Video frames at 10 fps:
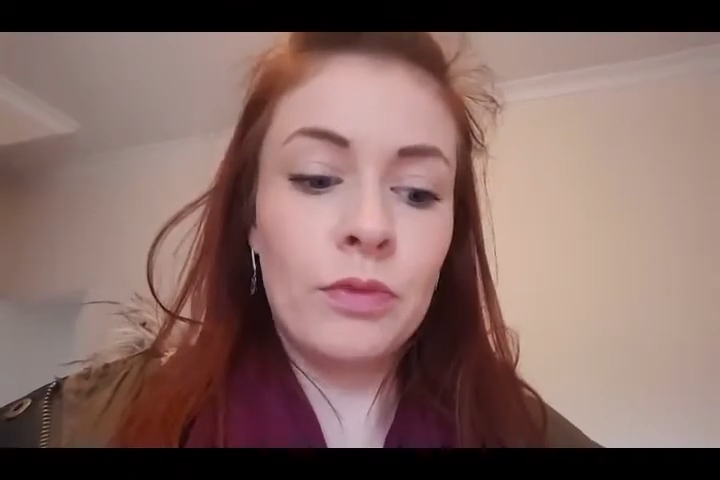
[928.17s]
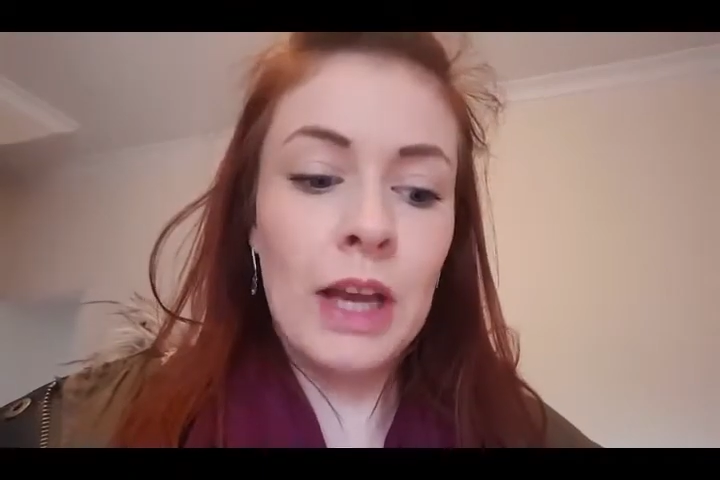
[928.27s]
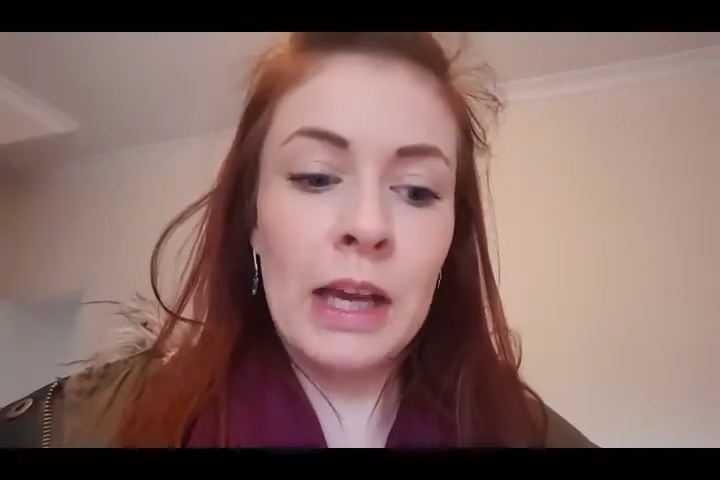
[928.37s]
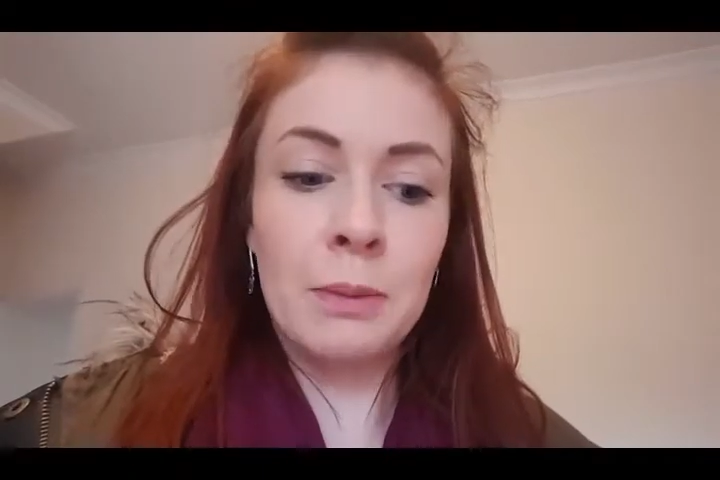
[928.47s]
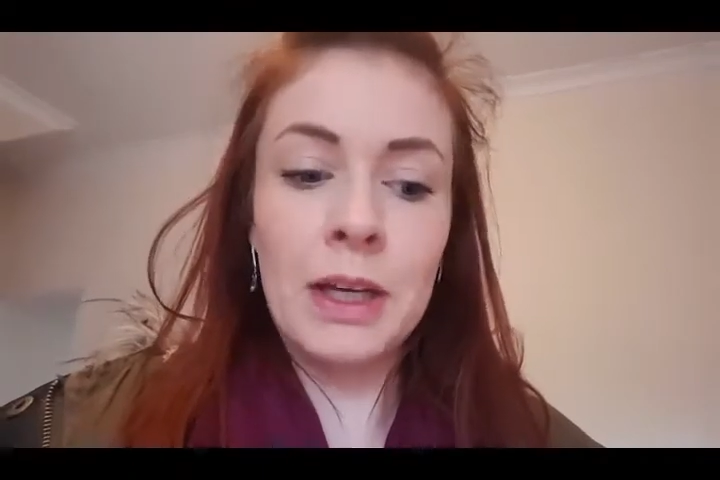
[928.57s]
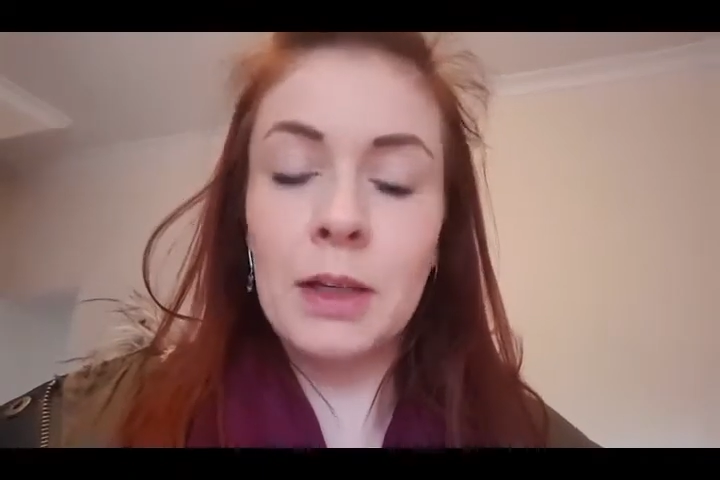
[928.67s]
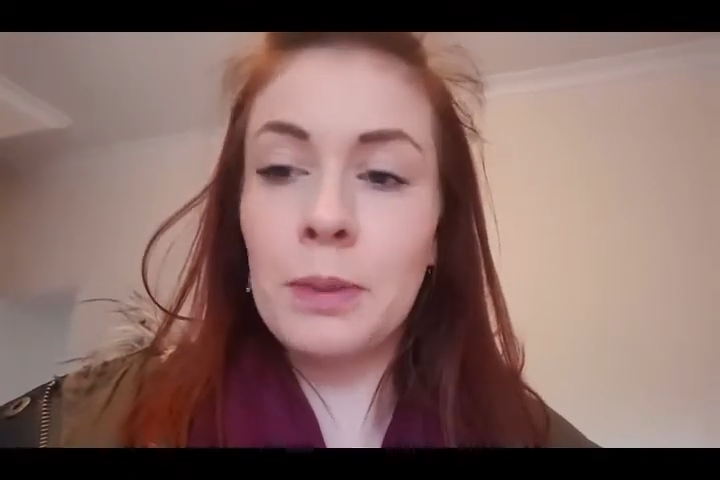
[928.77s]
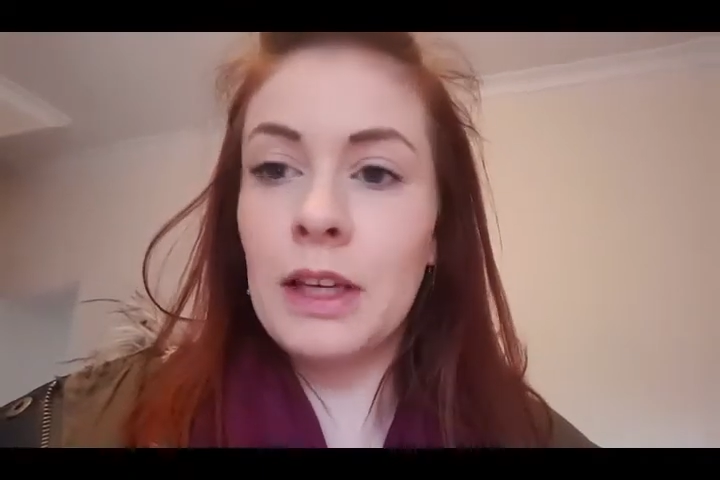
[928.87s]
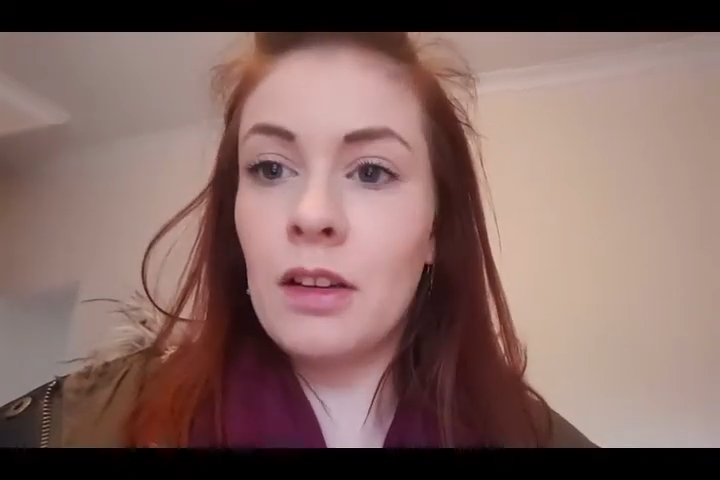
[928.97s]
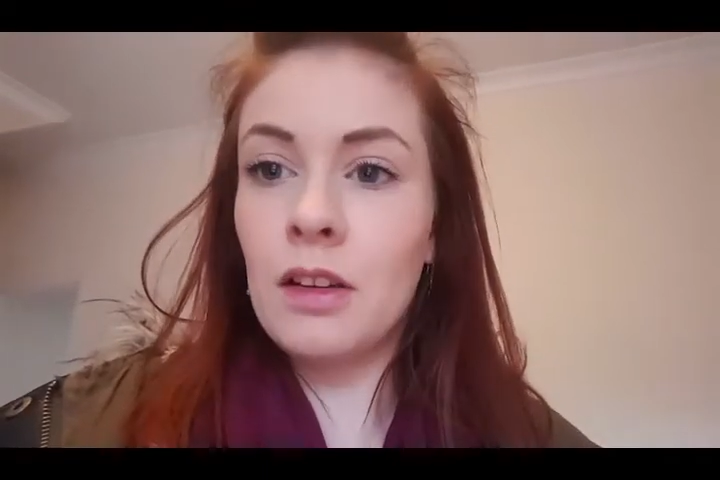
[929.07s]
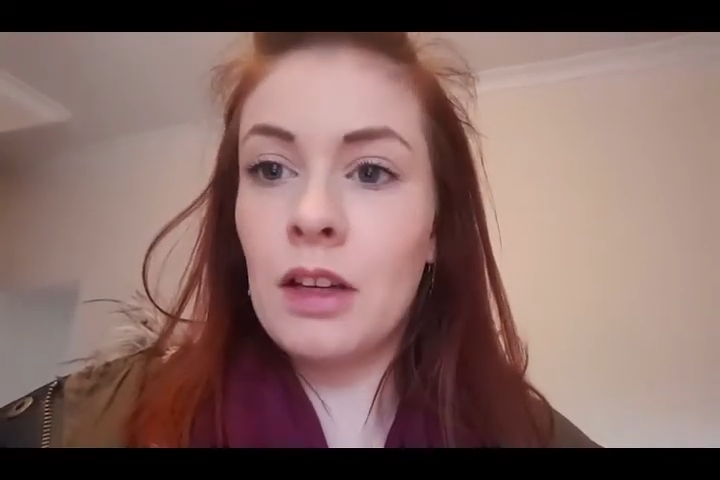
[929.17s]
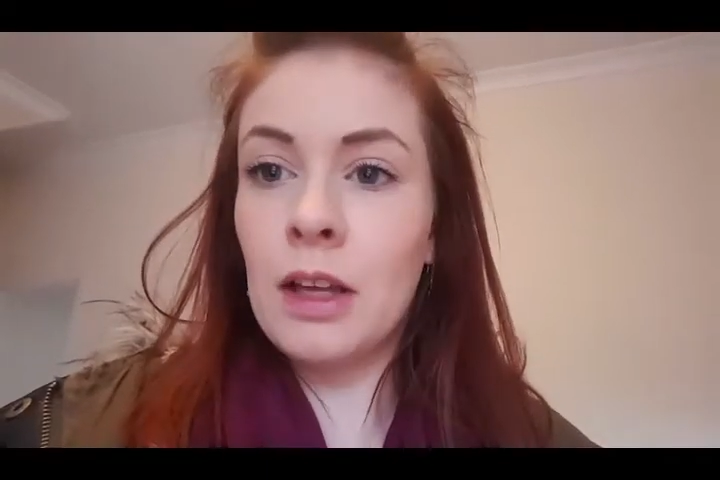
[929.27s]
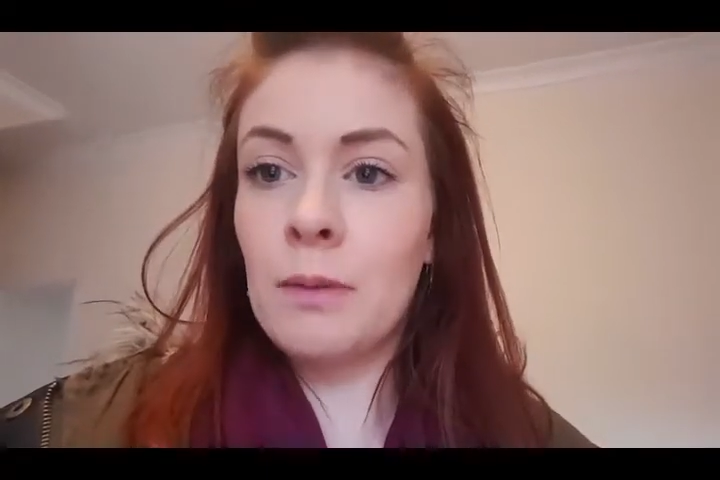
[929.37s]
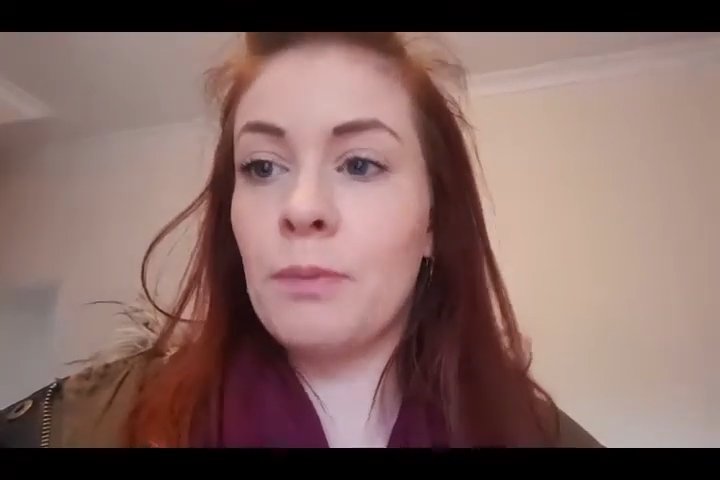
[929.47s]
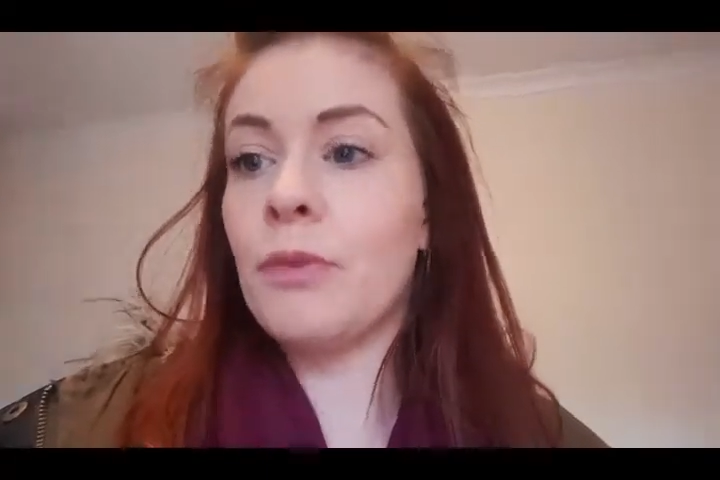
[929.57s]
hang back a
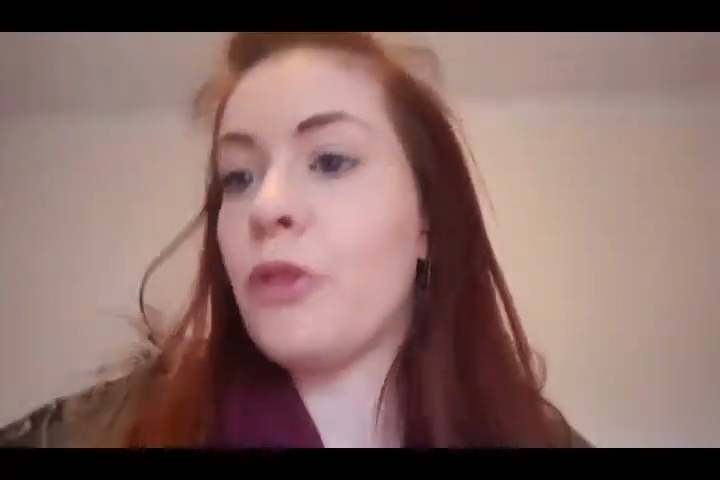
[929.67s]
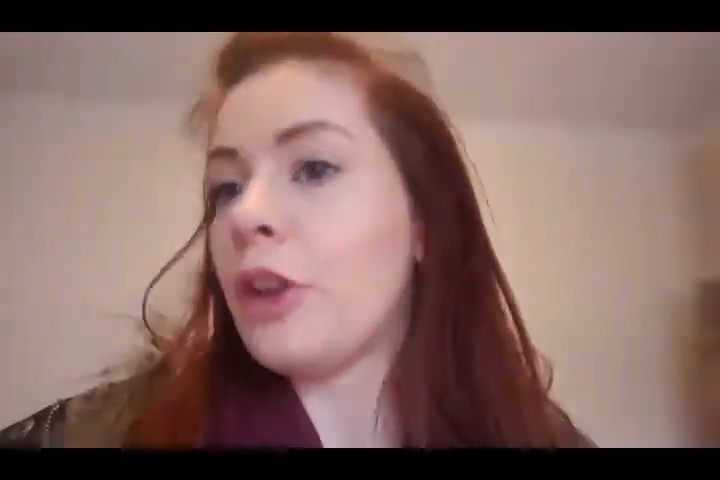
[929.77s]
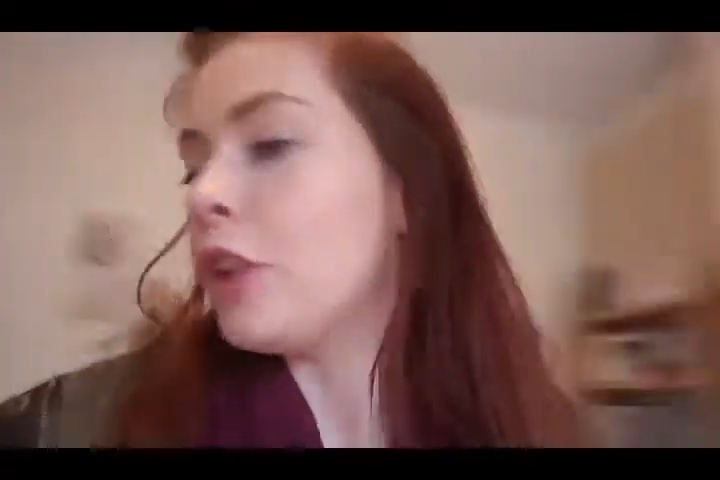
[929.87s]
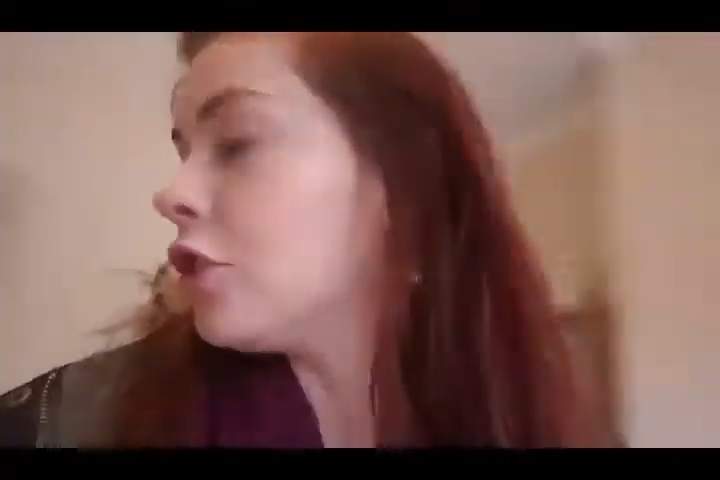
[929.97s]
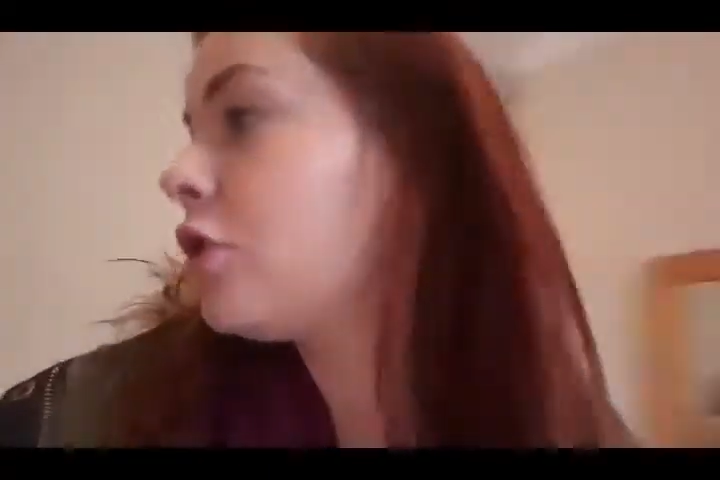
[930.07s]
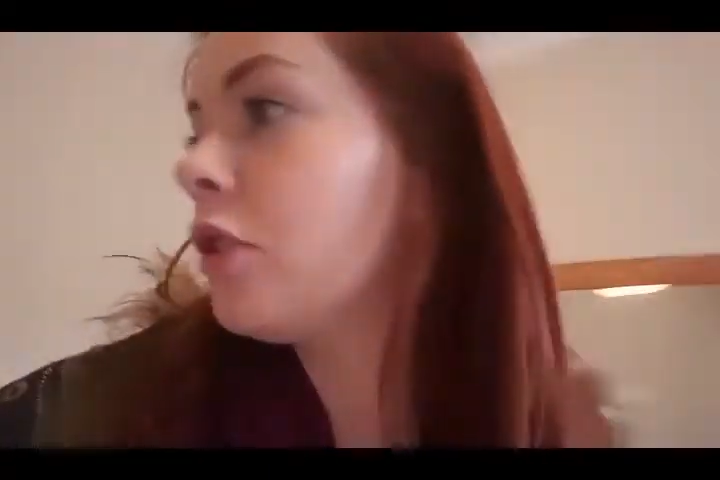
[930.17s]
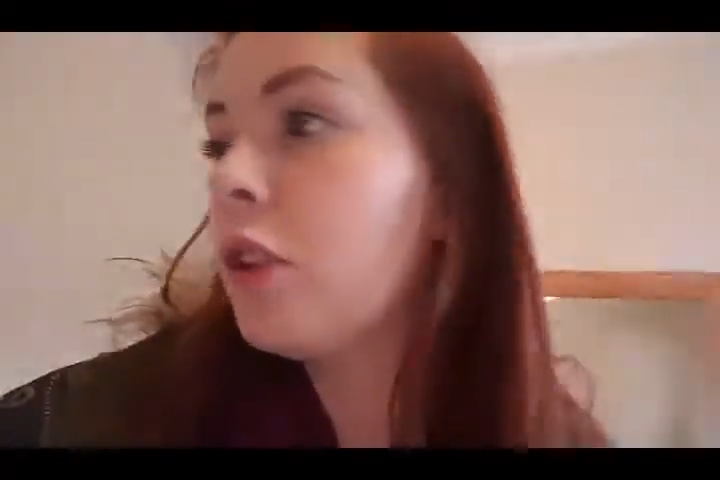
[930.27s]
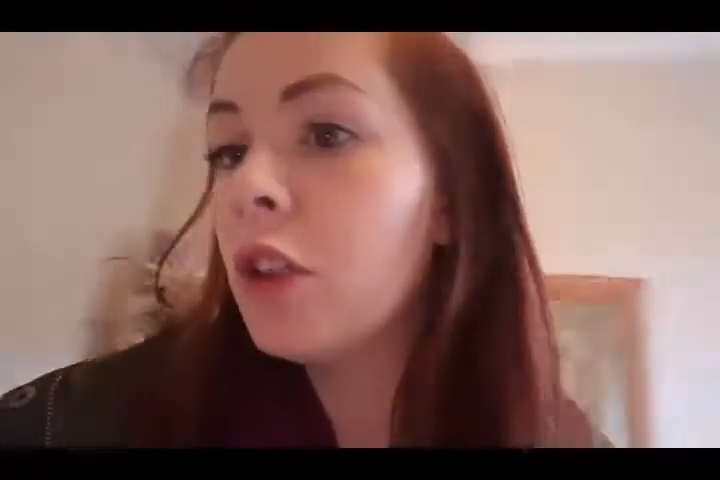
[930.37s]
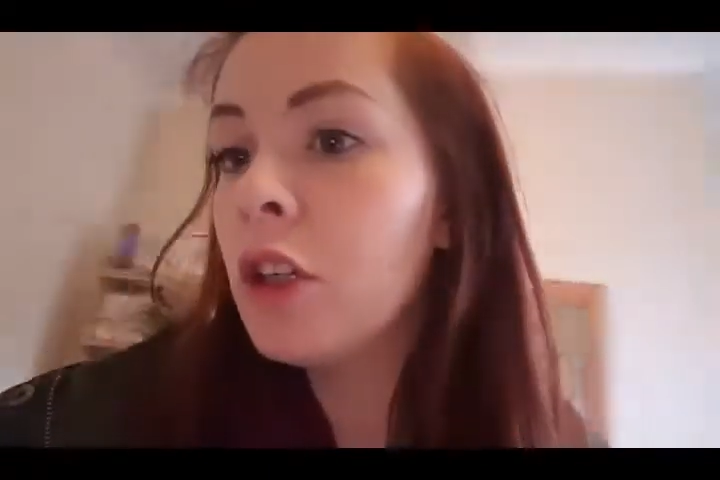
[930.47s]
bit, finish